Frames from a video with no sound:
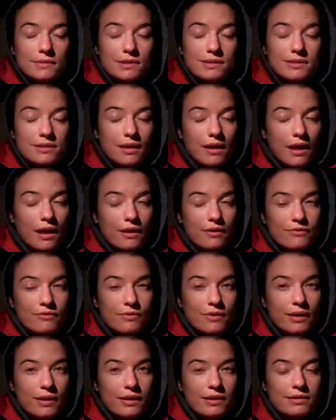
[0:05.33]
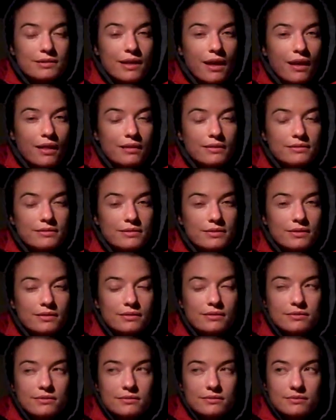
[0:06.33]
there's a lot of really
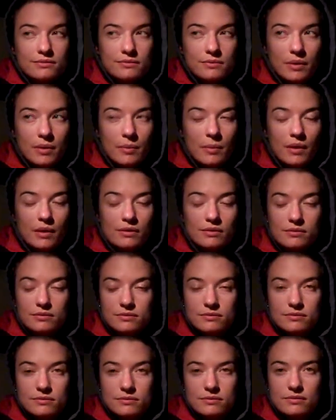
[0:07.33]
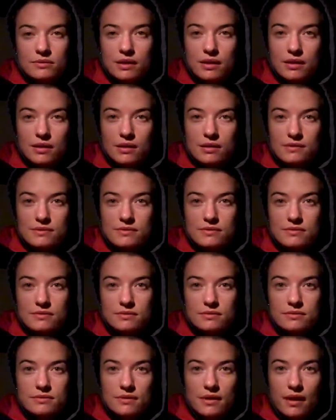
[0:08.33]
talented women in this
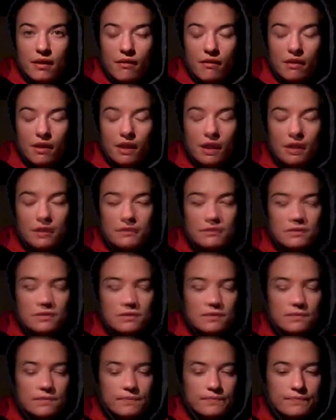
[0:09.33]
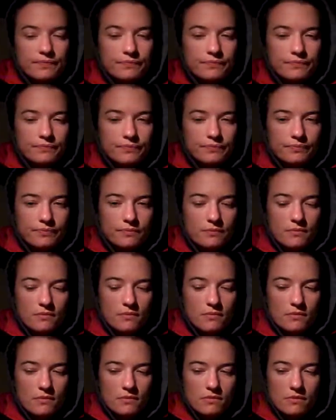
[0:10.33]
area. This
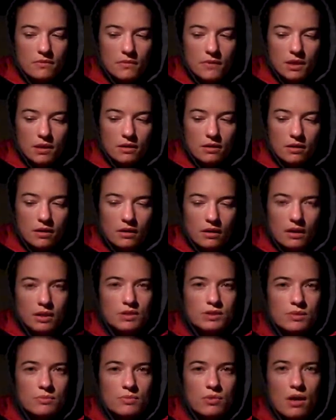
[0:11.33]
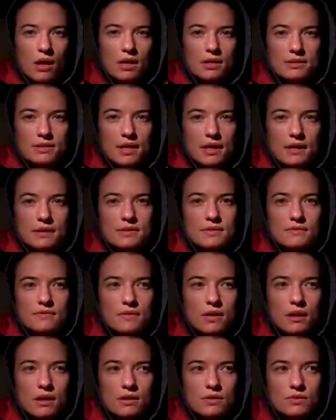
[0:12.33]
audition process
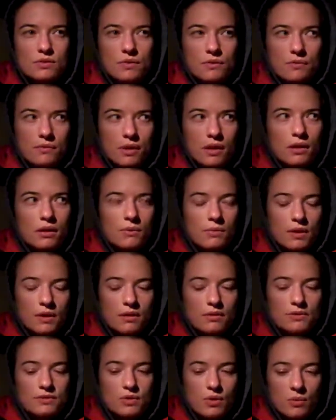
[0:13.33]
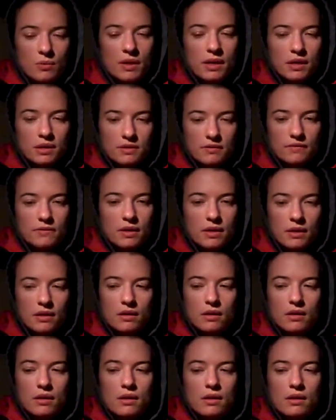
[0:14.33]
of getting to read with so many different